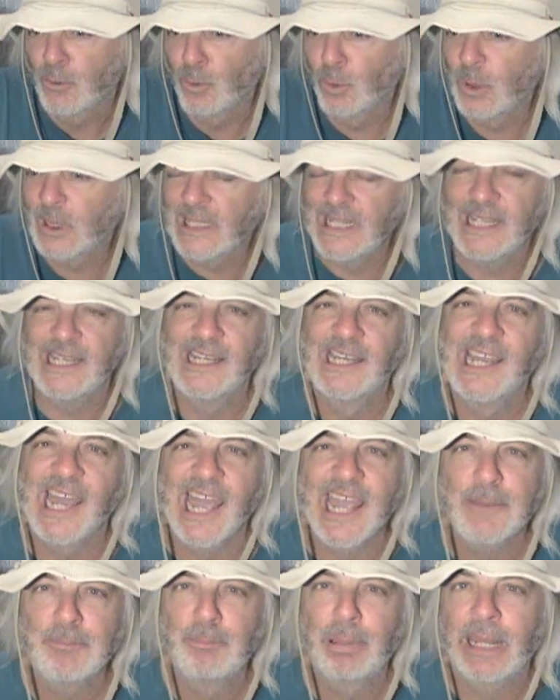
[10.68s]
really
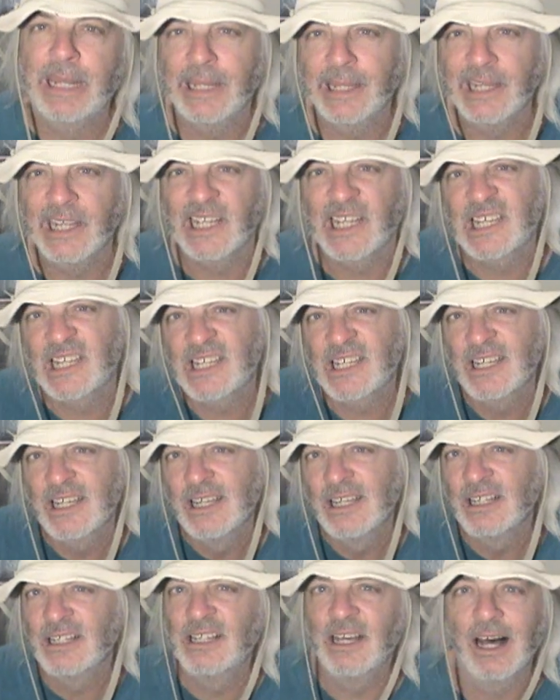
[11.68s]
gay pink
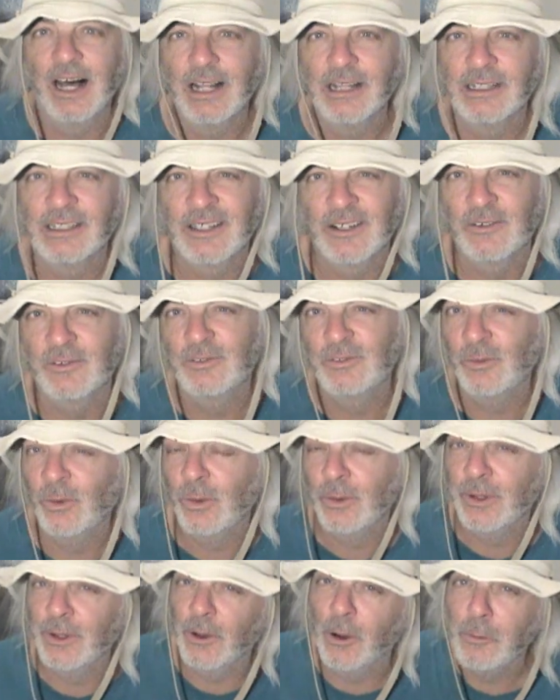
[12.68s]
color
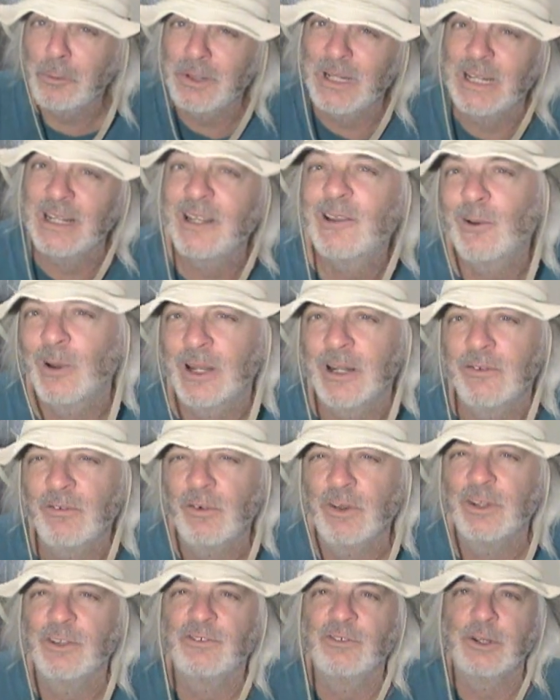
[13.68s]
for the opening credit
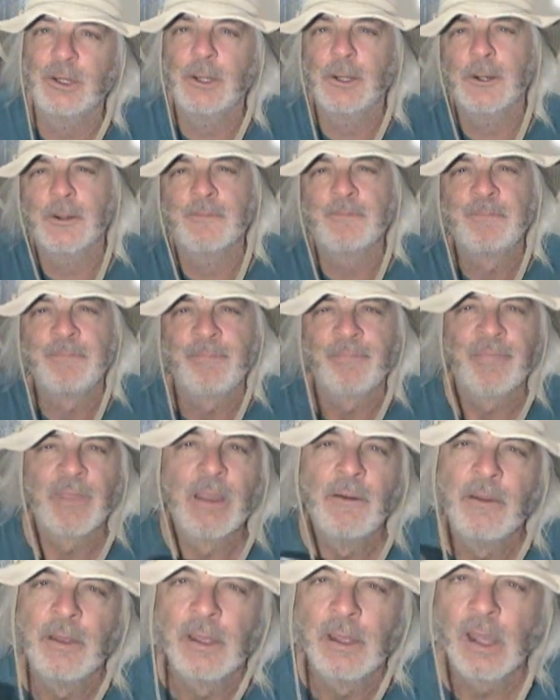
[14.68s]
for this video.
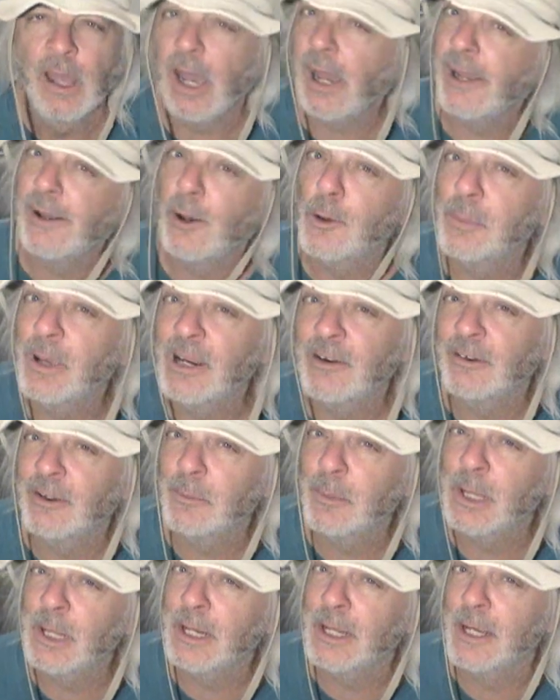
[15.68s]
I hope
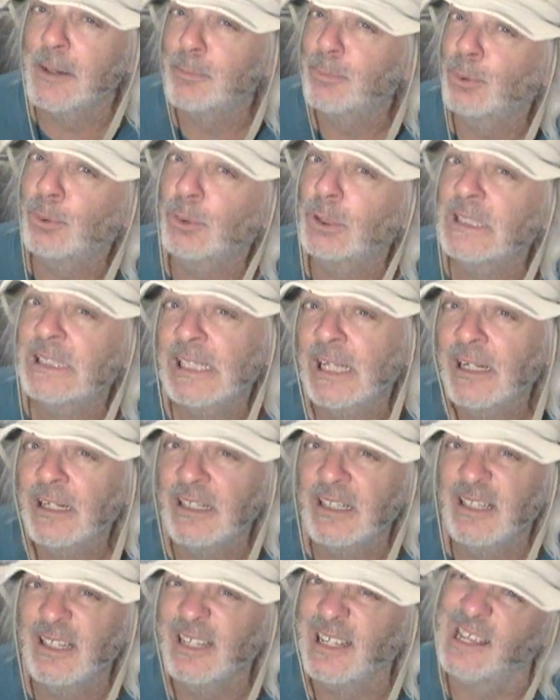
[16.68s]
everybody
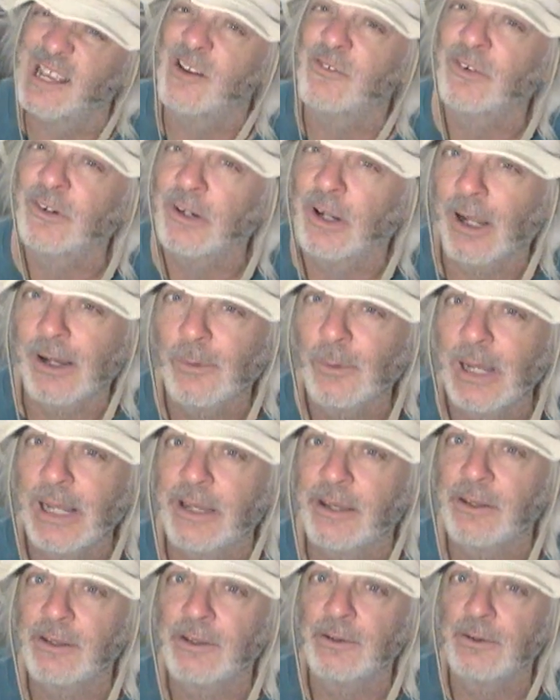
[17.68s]
appreciated the effort I
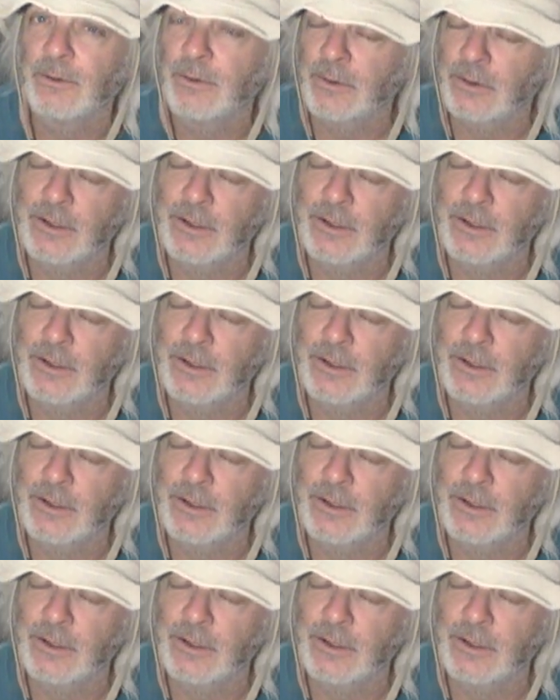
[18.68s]
went to